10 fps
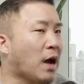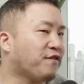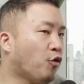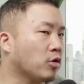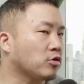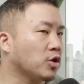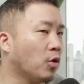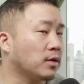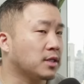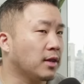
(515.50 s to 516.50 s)
foreigners
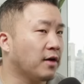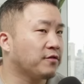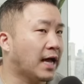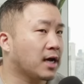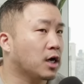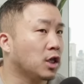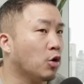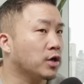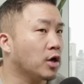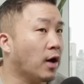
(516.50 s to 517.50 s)
always love like
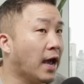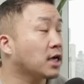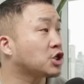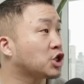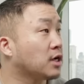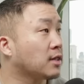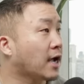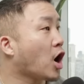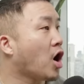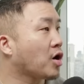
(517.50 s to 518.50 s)
colonial Asia, like
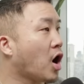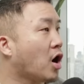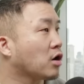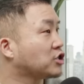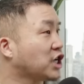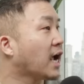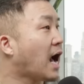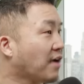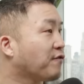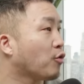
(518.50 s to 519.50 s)
Hong Kong or
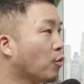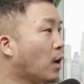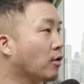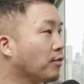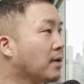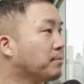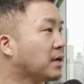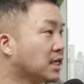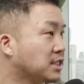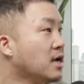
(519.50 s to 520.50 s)
Shanghai for a while, right?
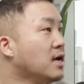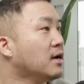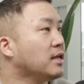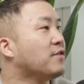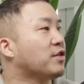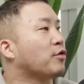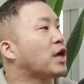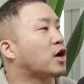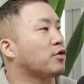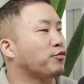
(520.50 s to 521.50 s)
Because even though they
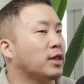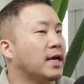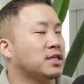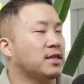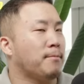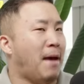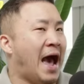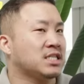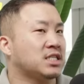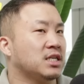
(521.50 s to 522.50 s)
couldn't relate to the
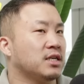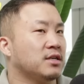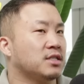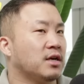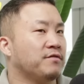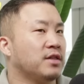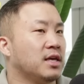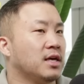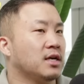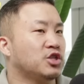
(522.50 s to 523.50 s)
masses of
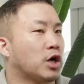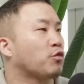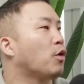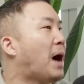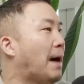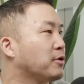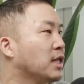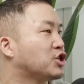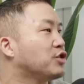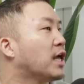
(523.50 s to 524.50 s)
the general
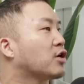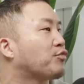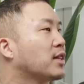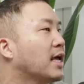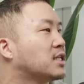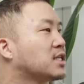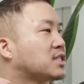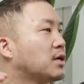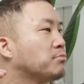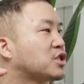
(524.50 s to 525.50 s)
population, they could relate to
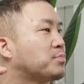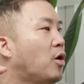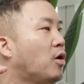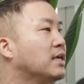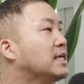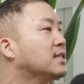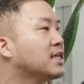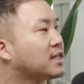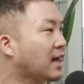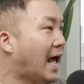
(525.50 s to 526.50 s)
some small
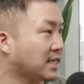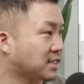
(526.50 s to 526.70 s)
elite class.